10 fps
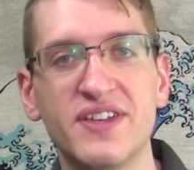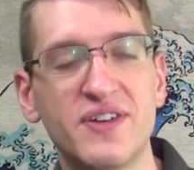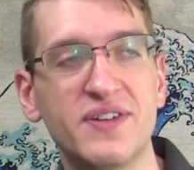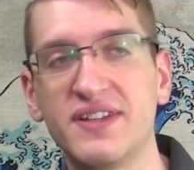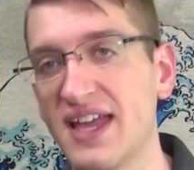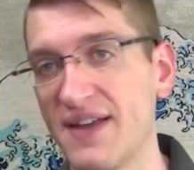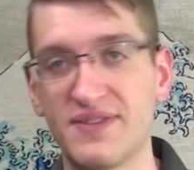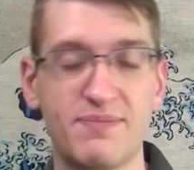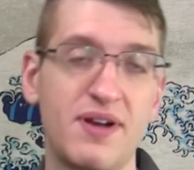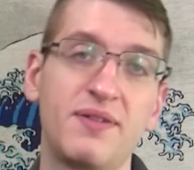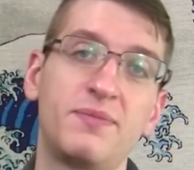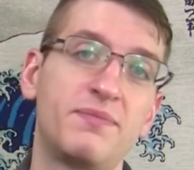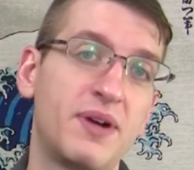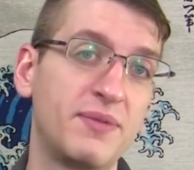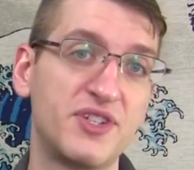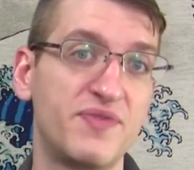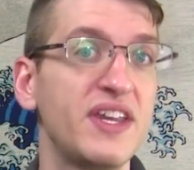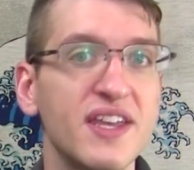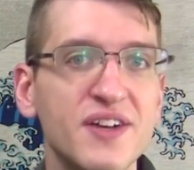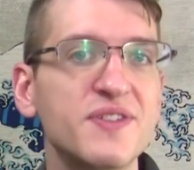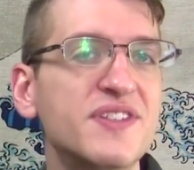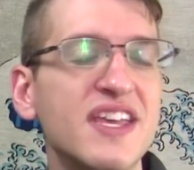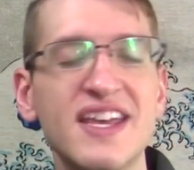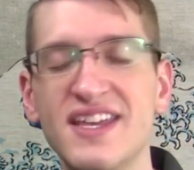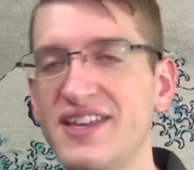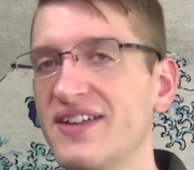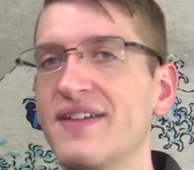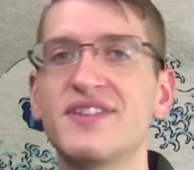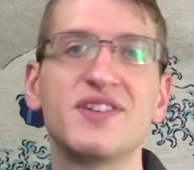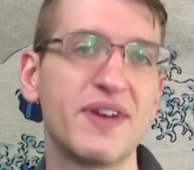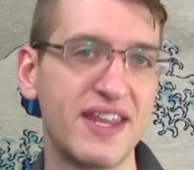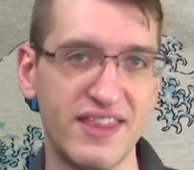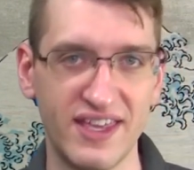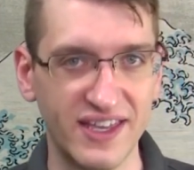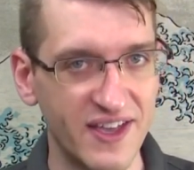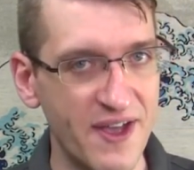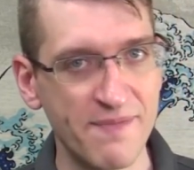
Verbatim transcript: You don't have to pub publish videos, you don't have to do anything.